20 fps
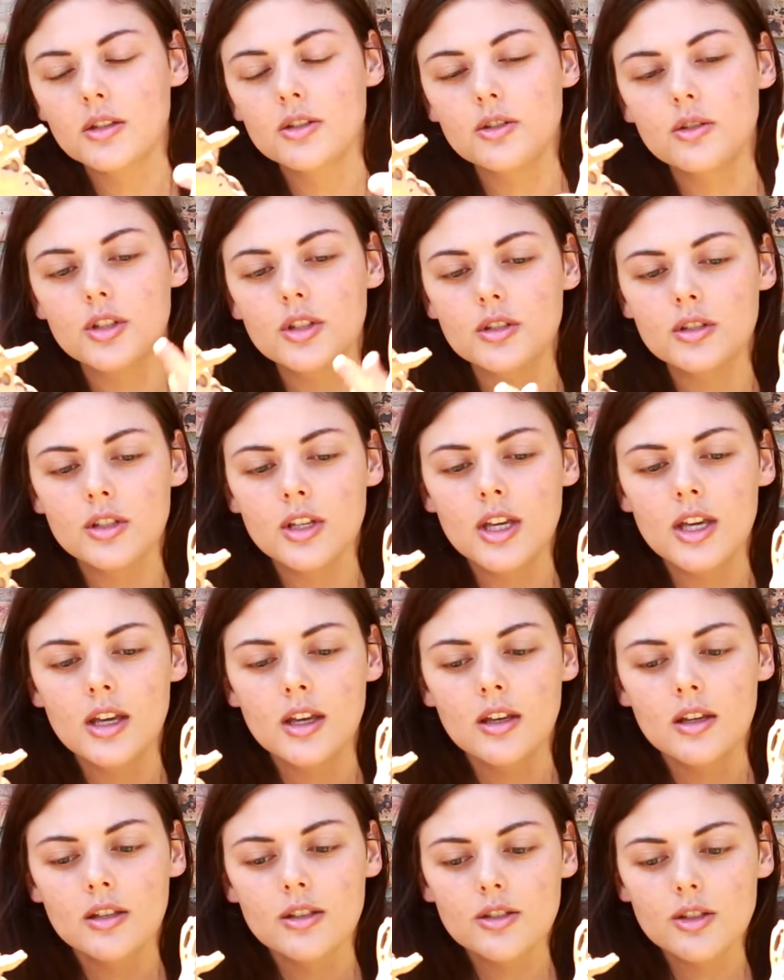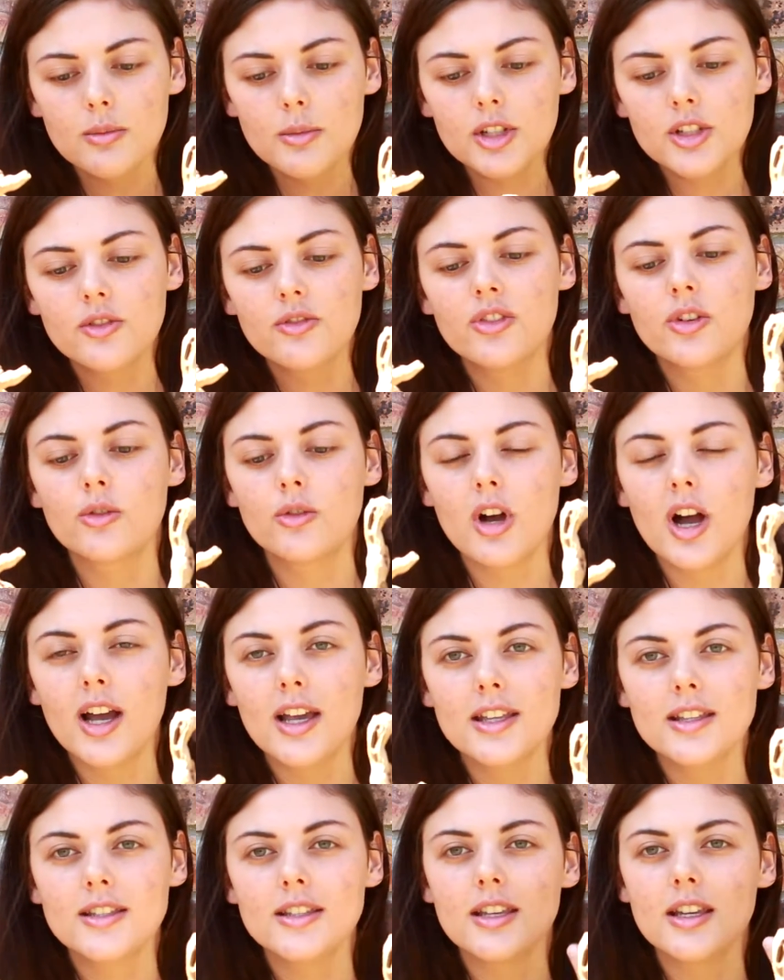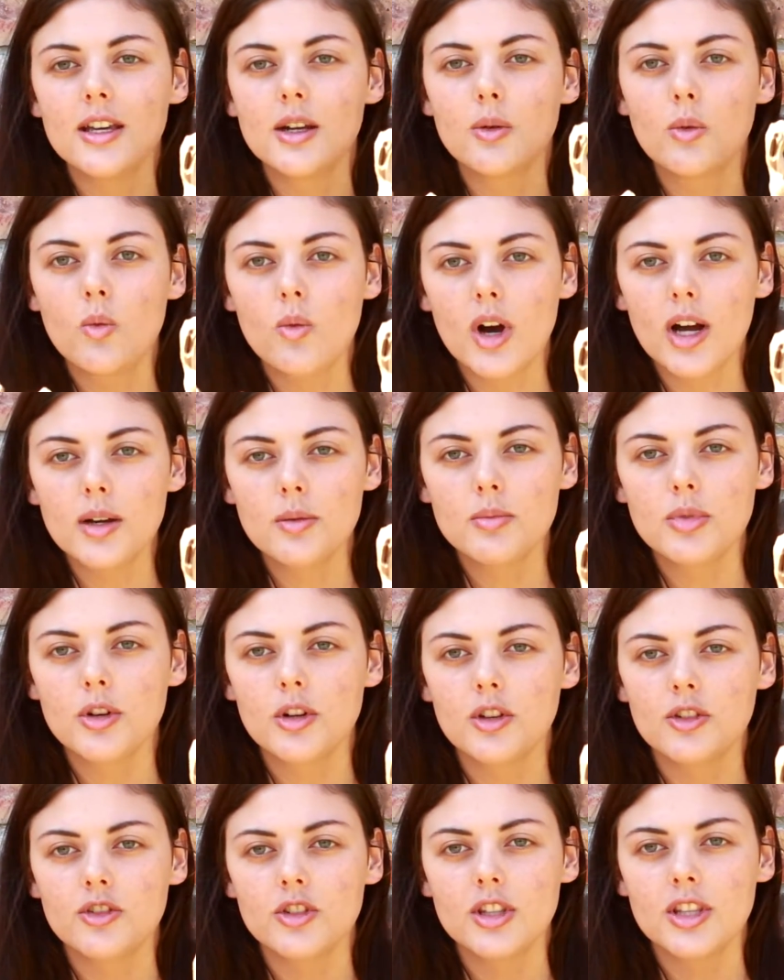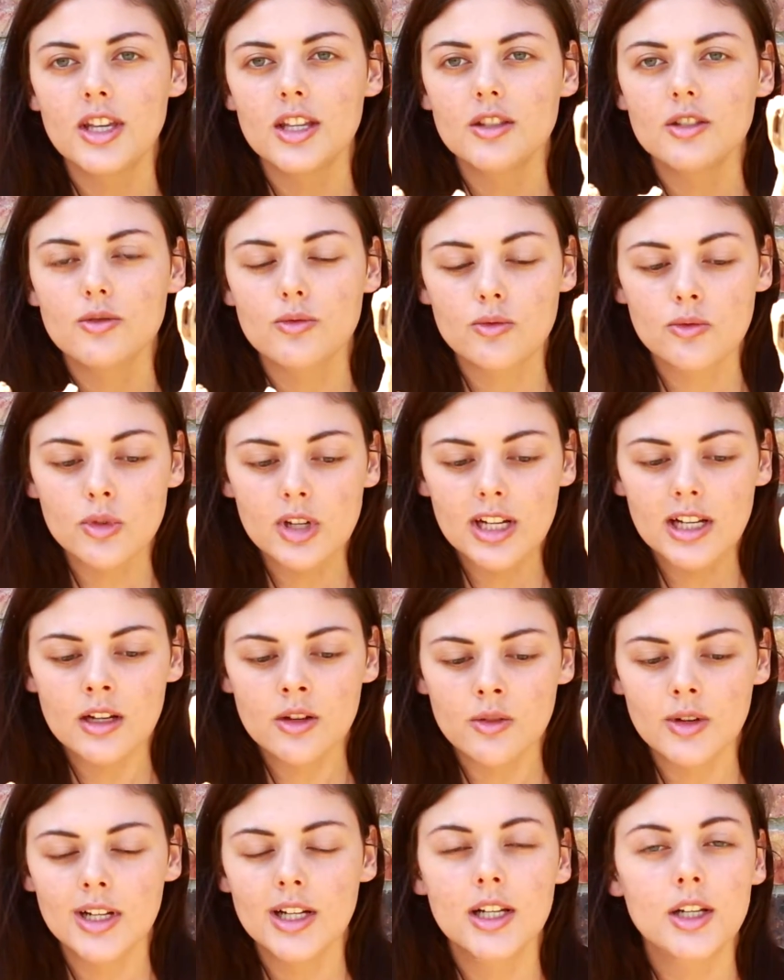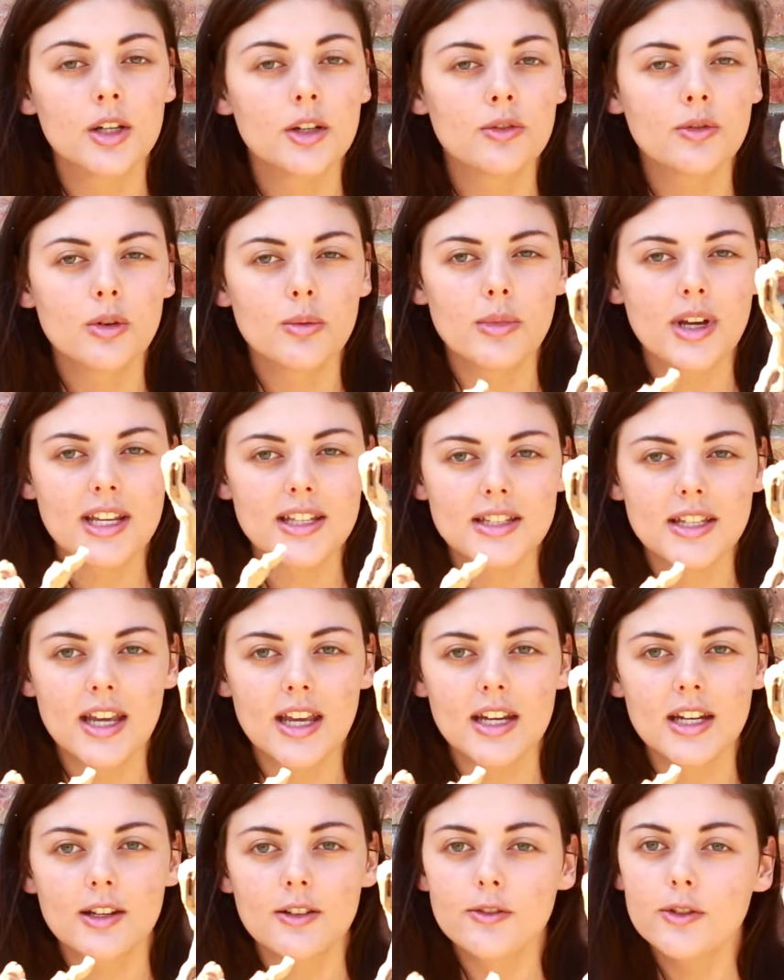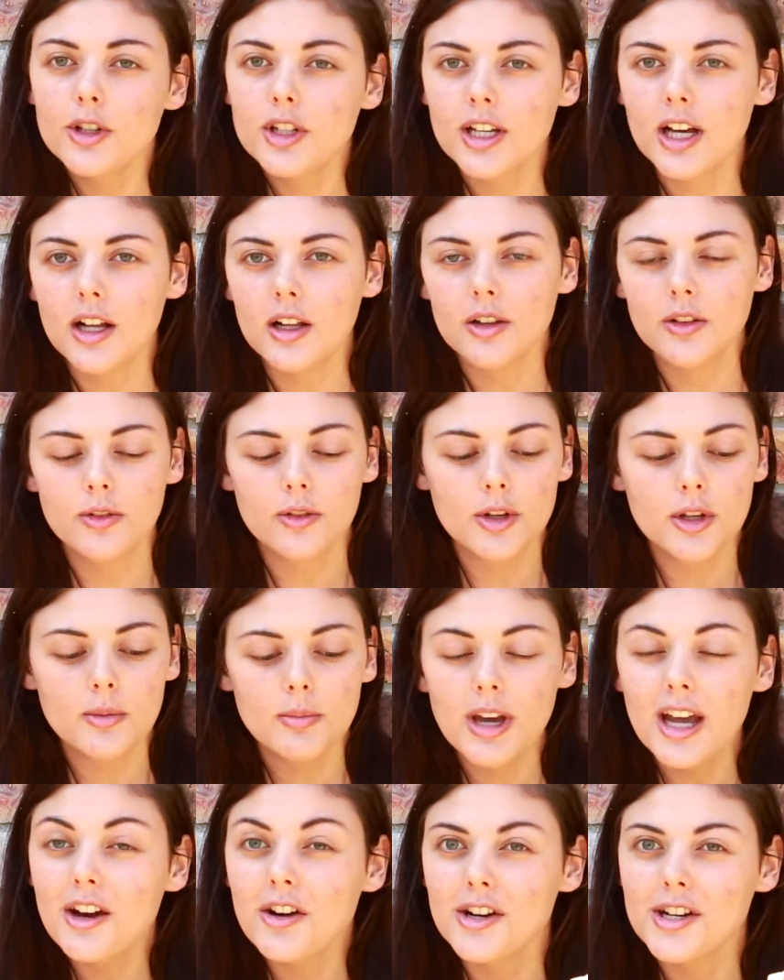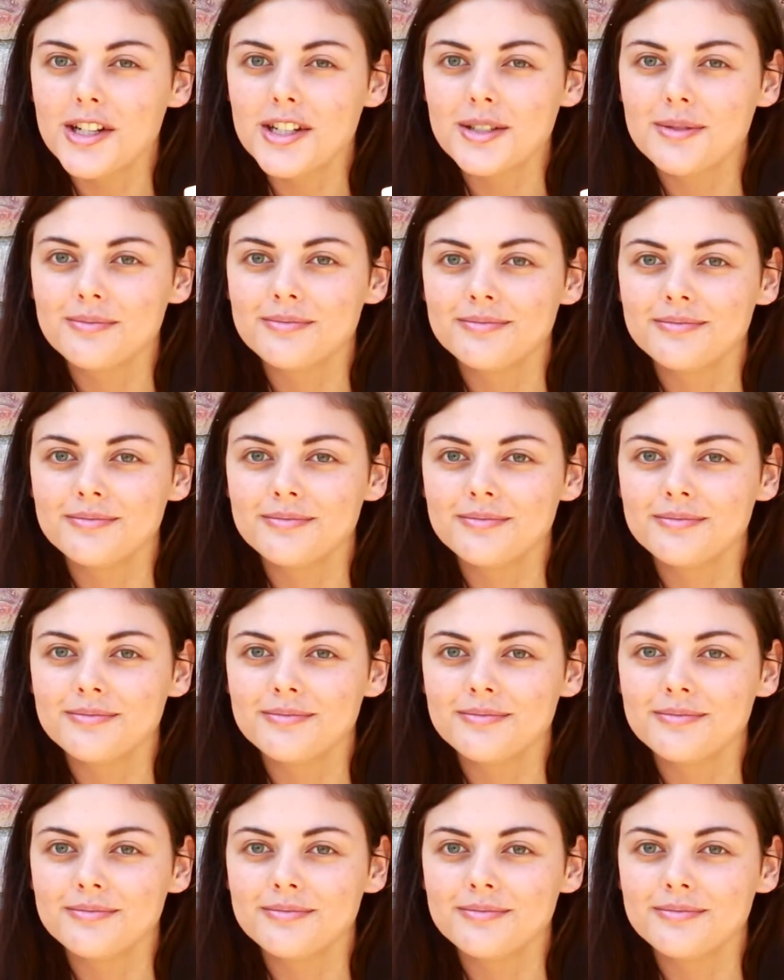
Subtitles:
so it's so much variety in one perch, and that's really really good for maintaining foot health for your parrot.